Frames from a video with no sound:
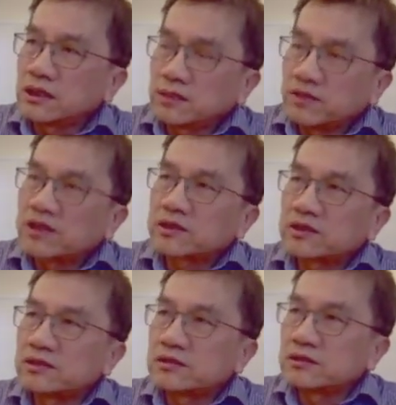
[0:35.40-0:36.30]

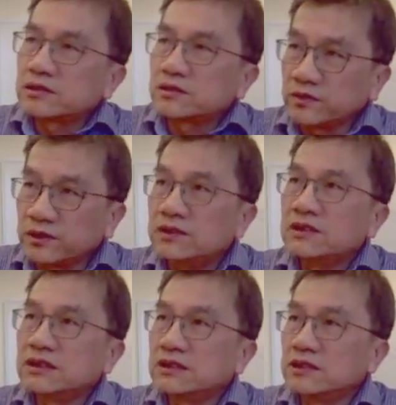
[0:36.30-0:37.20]
master degree
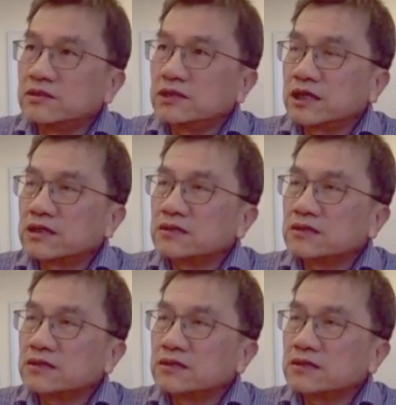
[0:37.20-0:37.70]
in the UK.